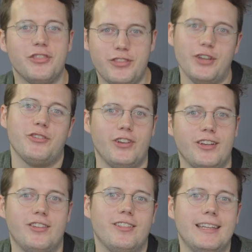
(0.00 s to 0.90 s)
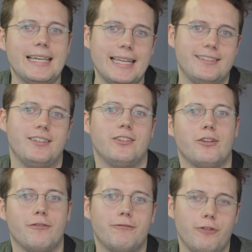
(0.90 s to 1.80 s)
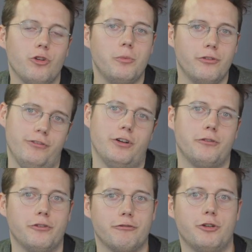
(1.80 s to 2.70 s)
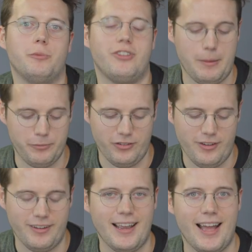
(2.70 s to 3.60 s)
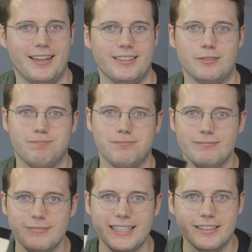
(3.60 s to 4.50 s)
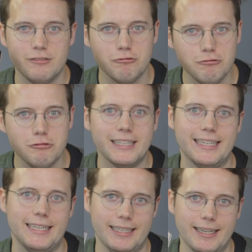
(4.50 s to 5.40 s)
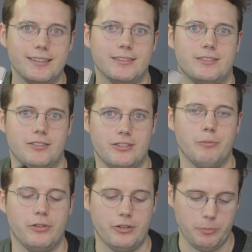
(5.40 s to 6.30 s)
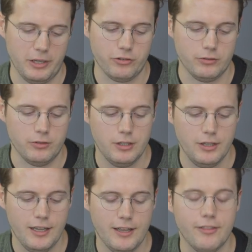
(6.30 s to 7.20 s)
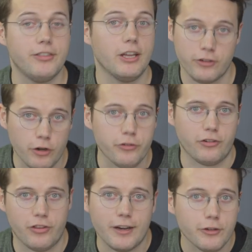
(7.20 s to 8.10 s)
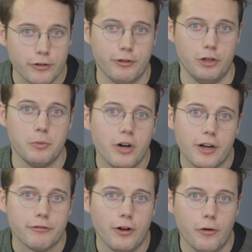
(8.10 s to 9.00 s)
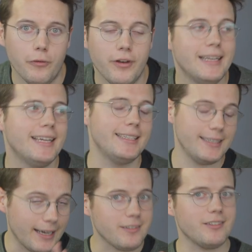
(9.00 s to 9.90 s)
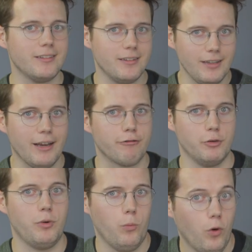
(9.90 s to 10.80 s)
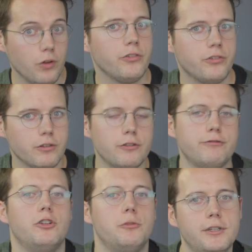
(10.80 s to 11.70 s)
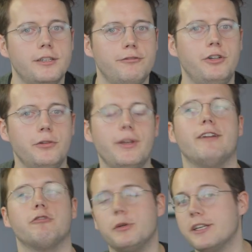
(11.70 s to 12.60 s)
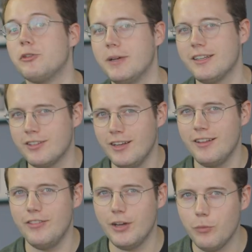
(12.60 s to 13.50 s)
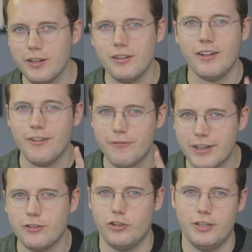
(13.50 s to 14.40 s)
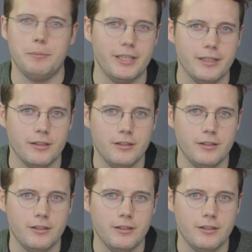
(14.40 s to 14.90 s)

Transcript: This is the latest foldable phone from Samsung, and it really is something special. There's no such thing as a foldable iPhone. Yes, everyone wants a foldable iPhone. Everyone expects there will eventually be